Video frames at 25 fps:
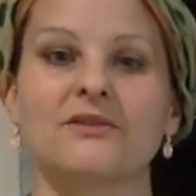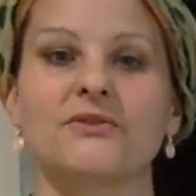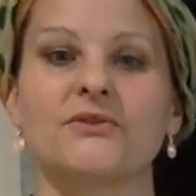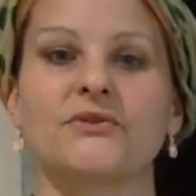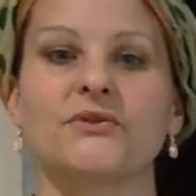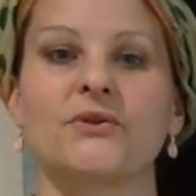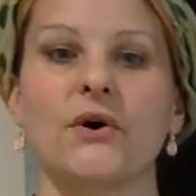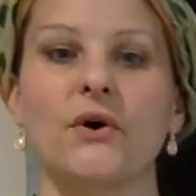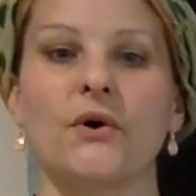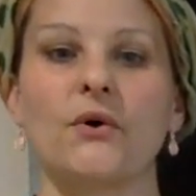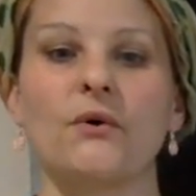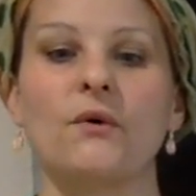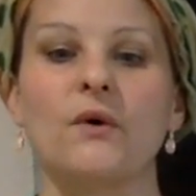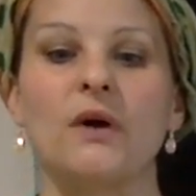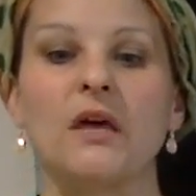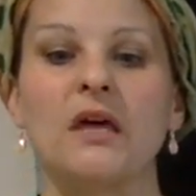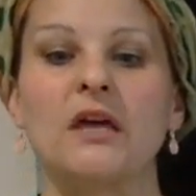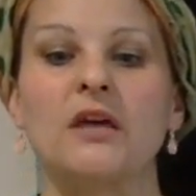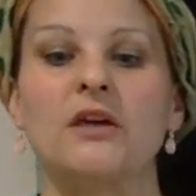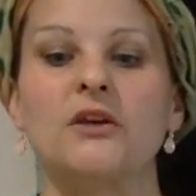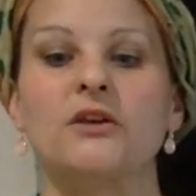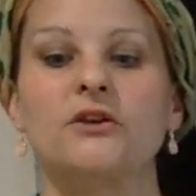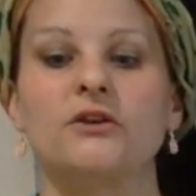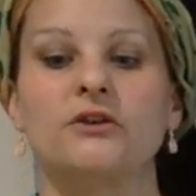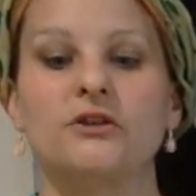so
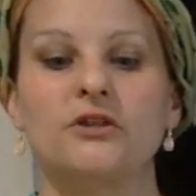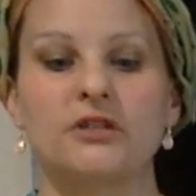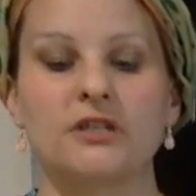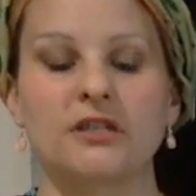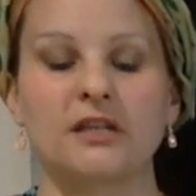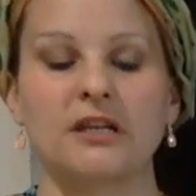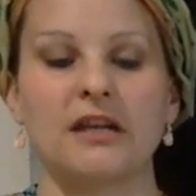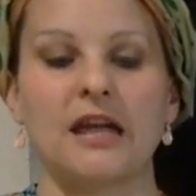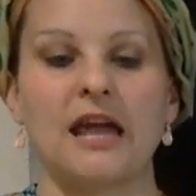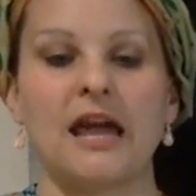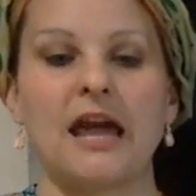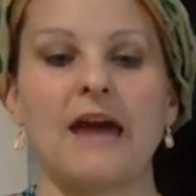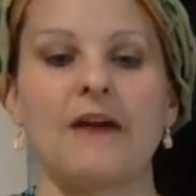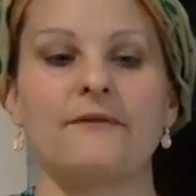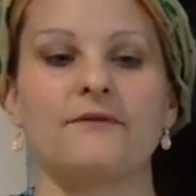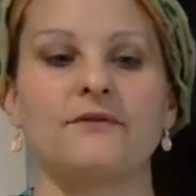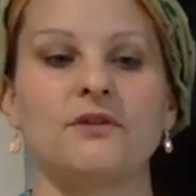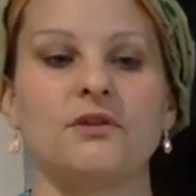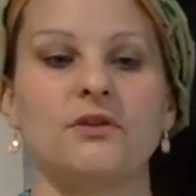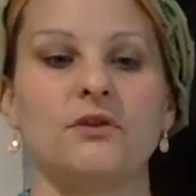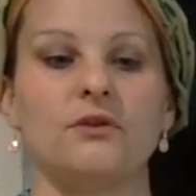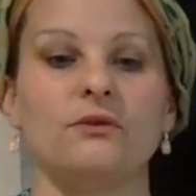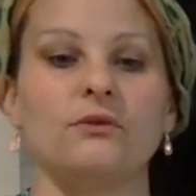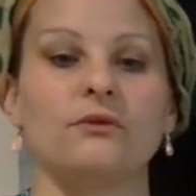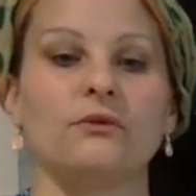you're just going to have
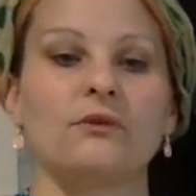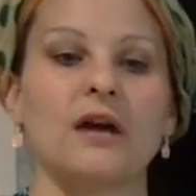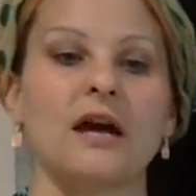to